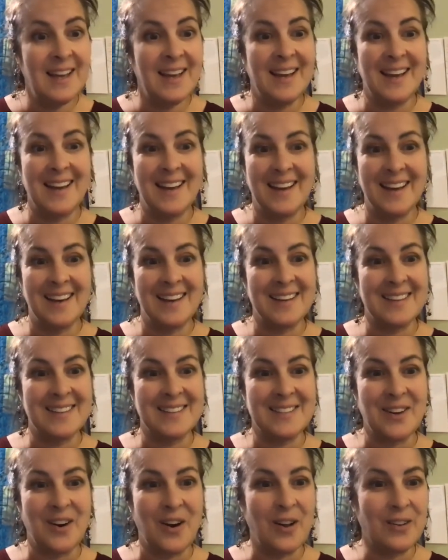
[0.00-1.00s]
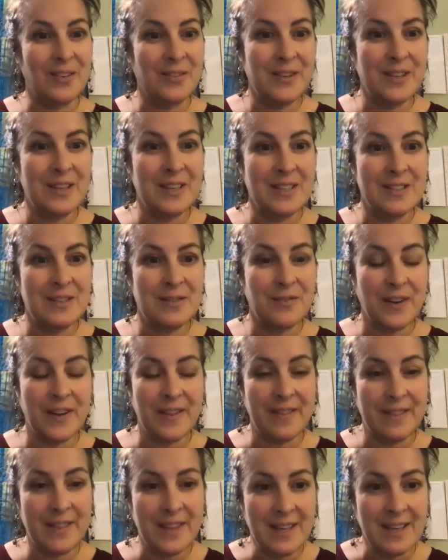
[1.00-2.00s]
and all of these
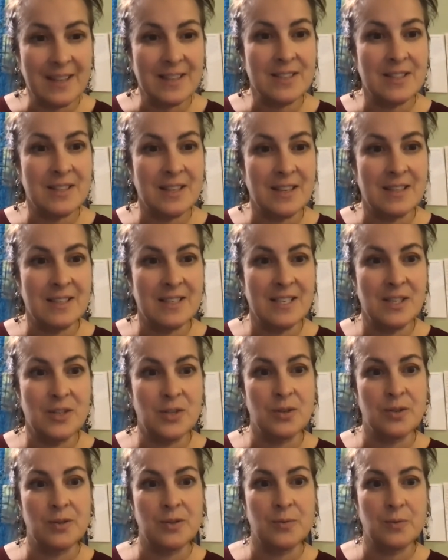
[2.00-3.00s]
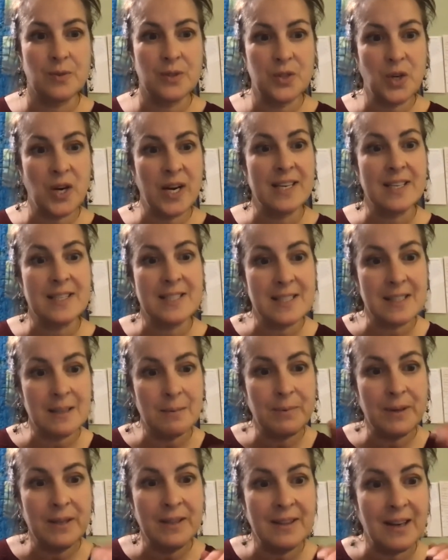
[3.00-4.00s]
fun things that teachers try to
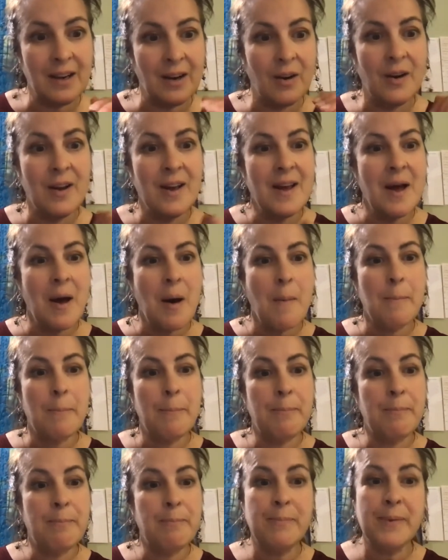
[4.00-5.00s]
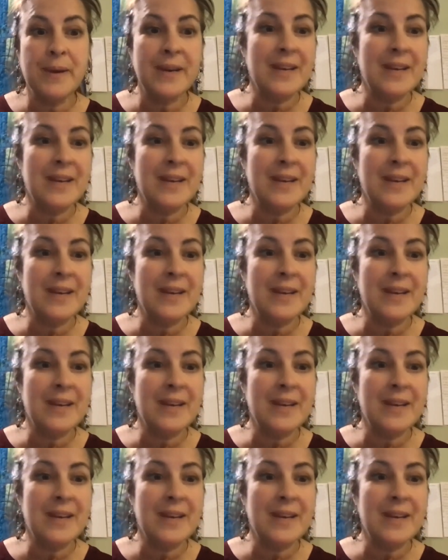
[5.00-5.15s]
slip in there, but